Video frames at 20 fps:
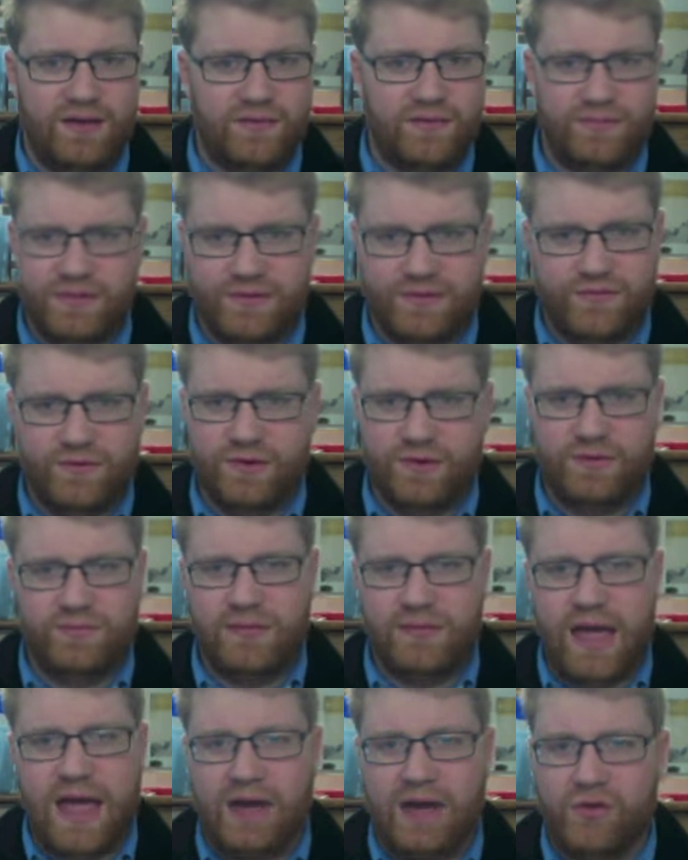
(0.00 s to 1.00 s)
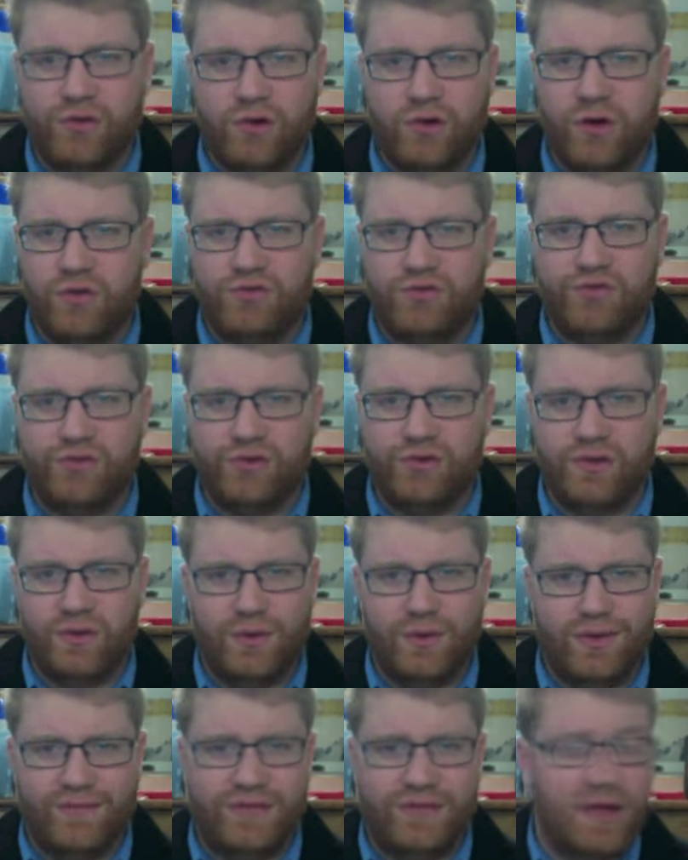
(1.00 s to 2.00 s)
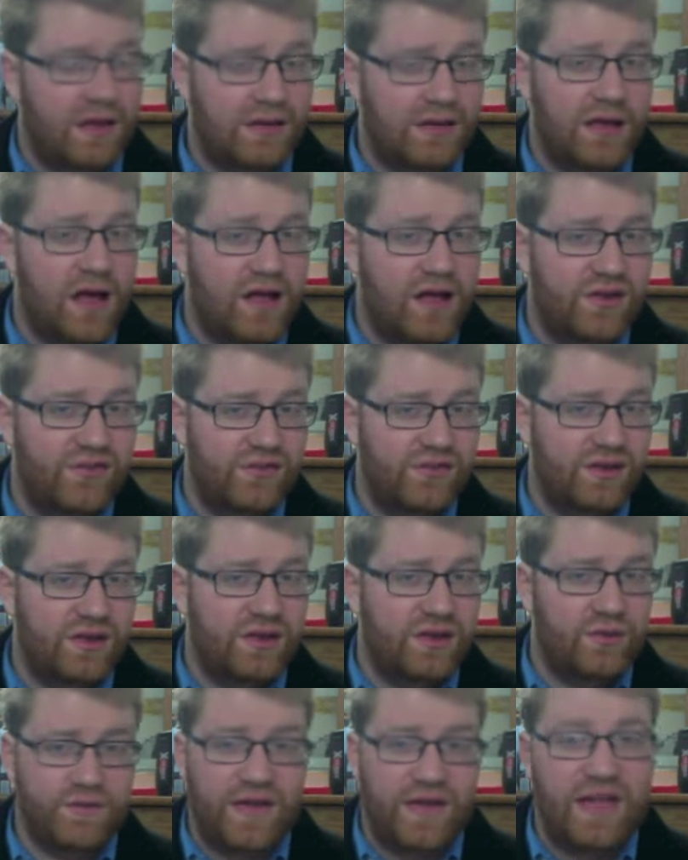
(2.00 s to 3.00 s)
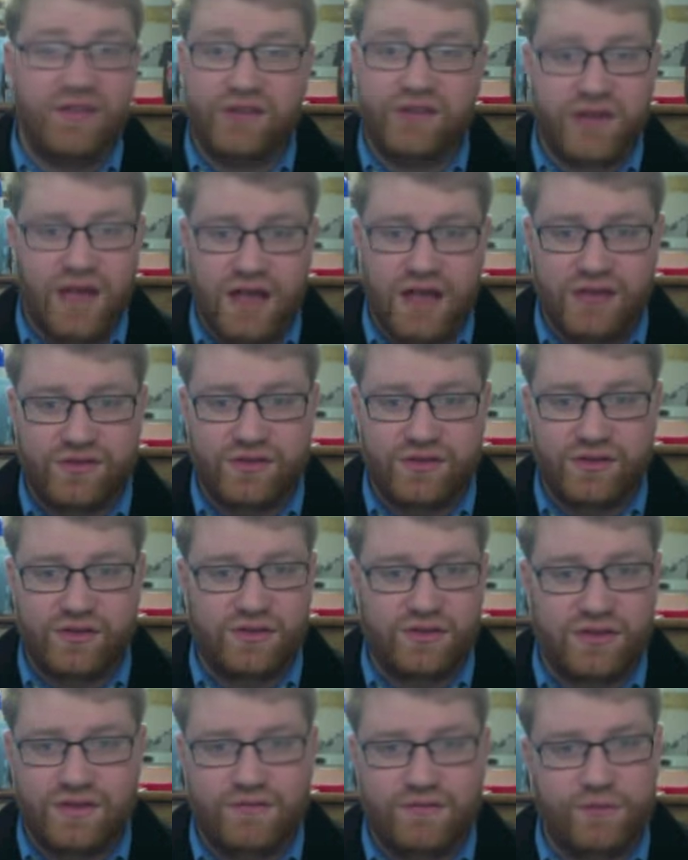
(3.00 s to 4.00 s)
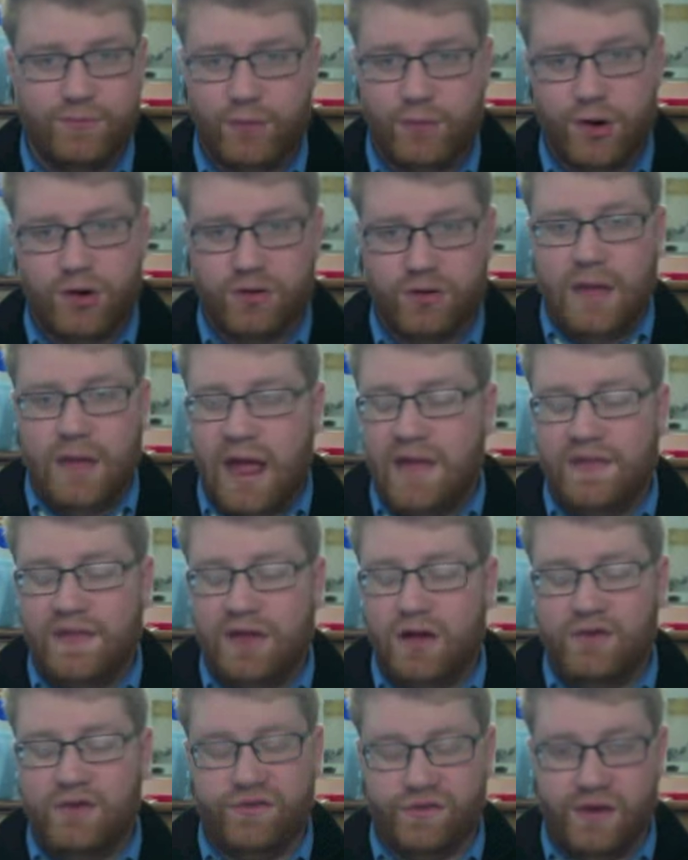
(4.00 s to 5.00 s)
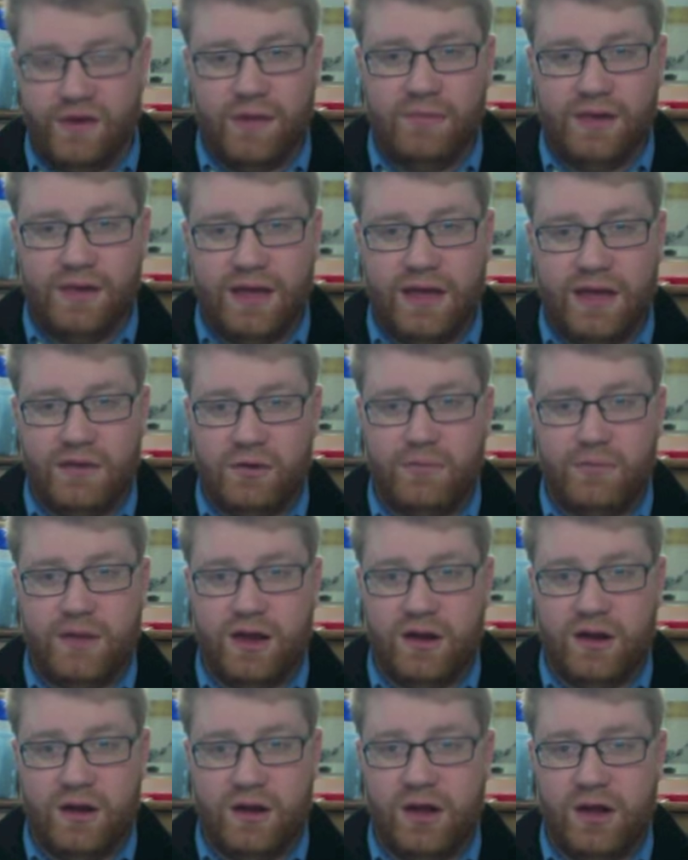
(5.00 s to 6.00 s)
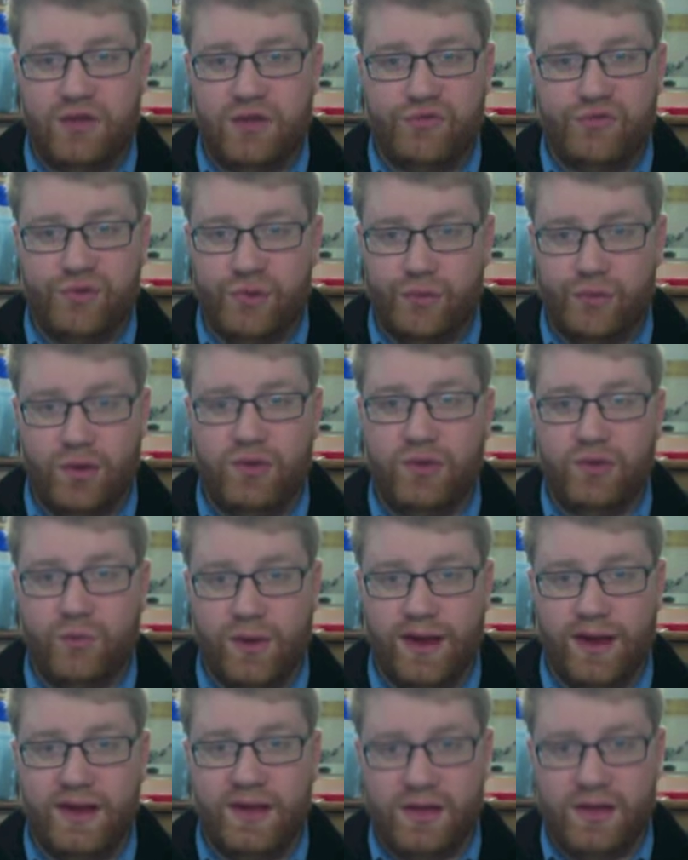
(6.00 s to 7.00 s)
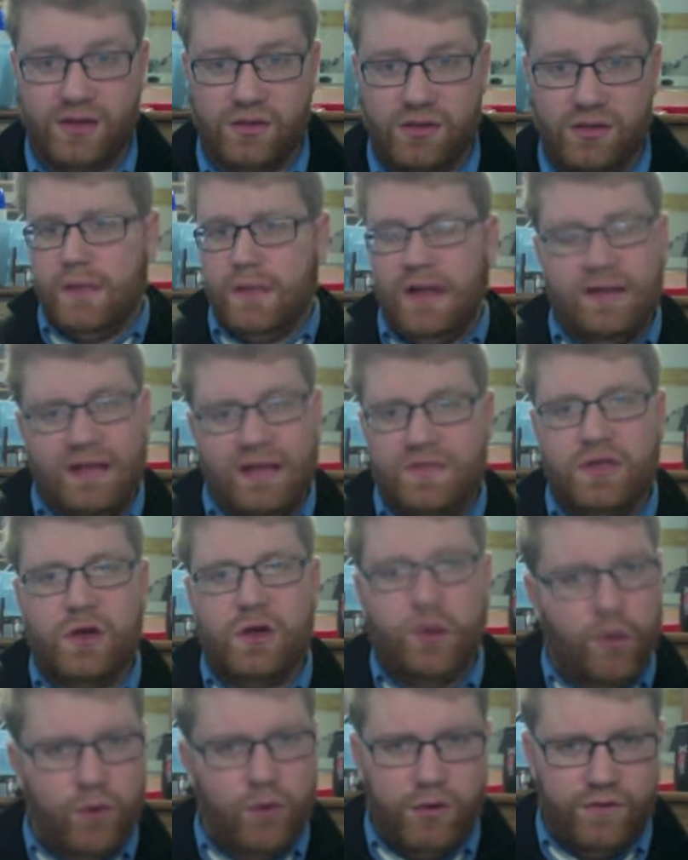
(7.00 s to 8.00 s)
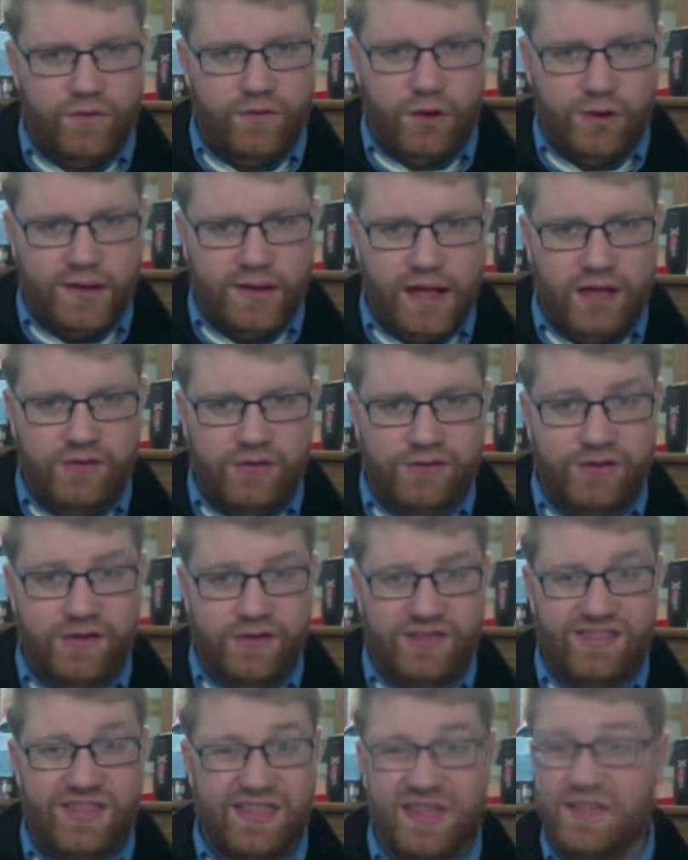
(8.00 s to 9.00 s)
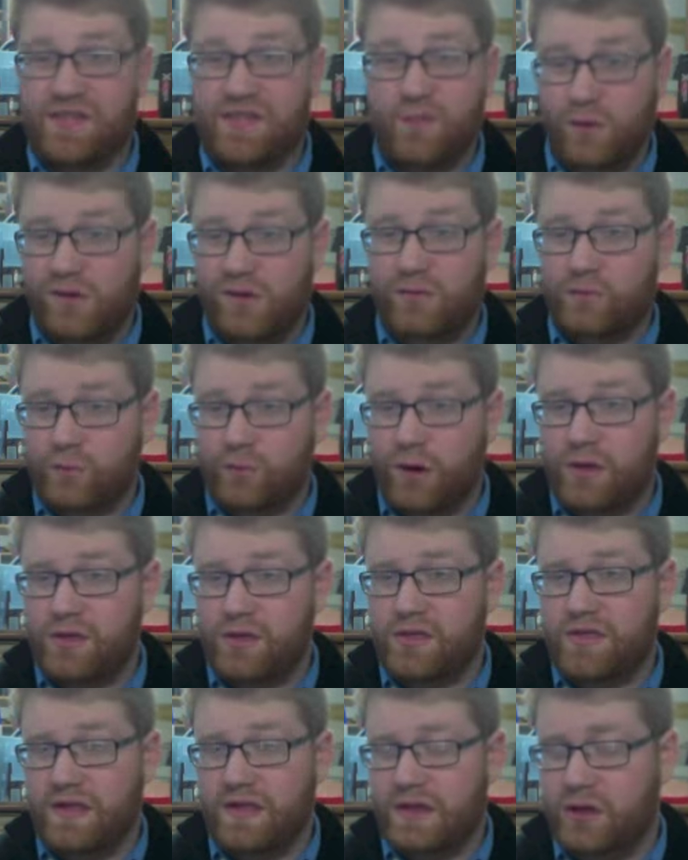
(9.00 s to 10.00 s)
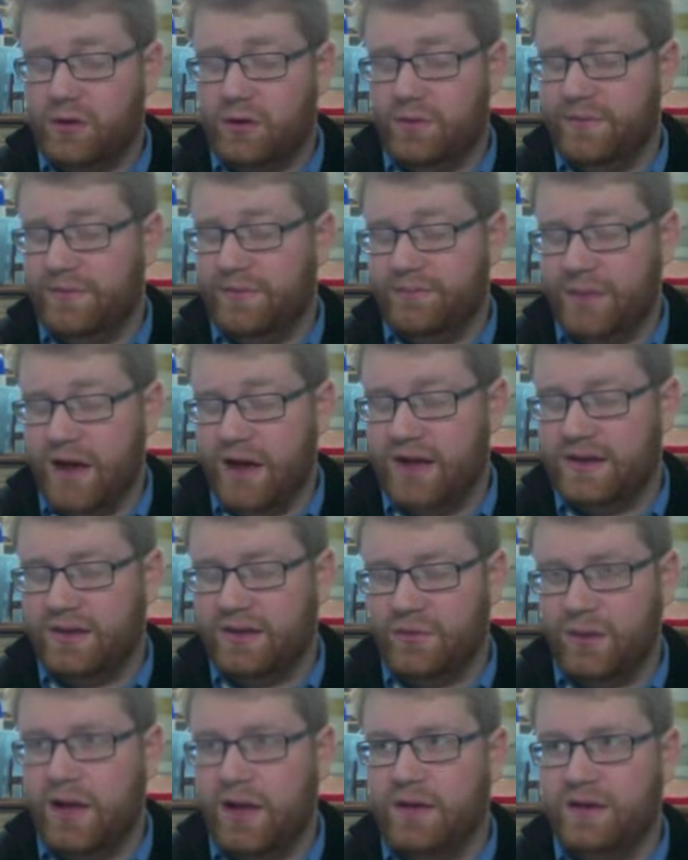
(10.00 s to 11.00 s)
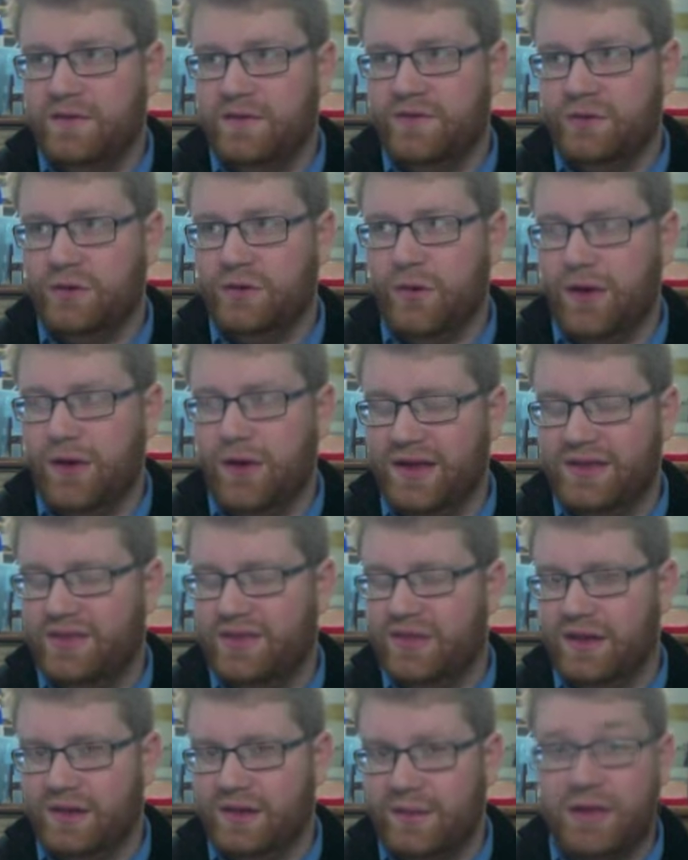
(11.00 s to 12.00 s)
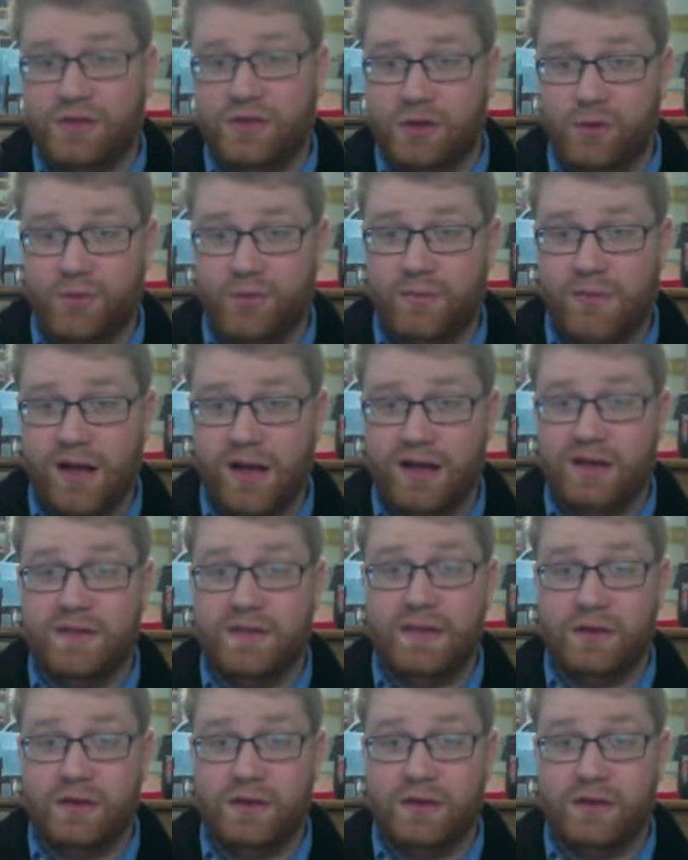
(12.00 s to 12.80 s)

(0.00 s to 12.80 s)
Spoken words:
different agriculture, you have technology, you have education, different parts, and they all just come together and make our country run the way it is. And at the core of our analogy is this: what runs the human body? Well, if you know anything about the human body, then